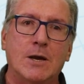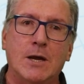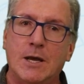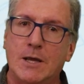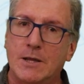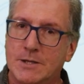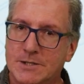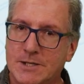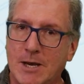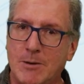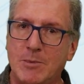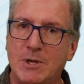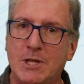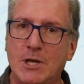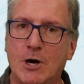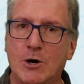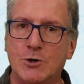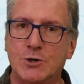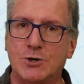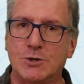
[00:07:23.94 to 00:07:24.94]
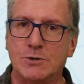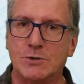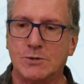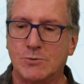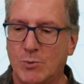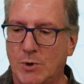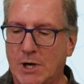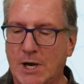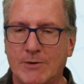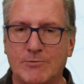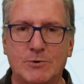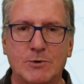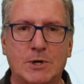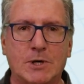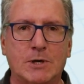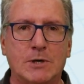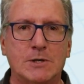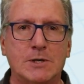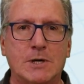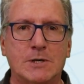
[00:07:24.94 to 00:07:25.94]
Same in the oceans. We have to
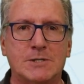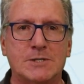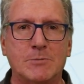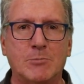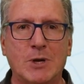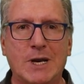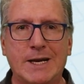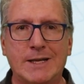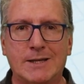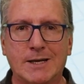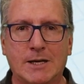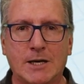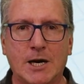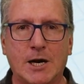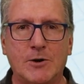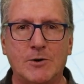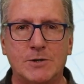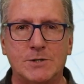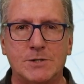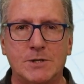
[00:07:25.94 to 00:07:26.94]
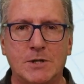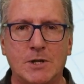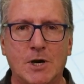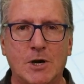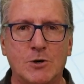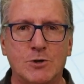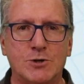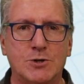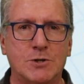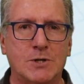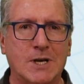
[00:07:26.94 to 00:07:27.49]
simulate the currents in the ocean,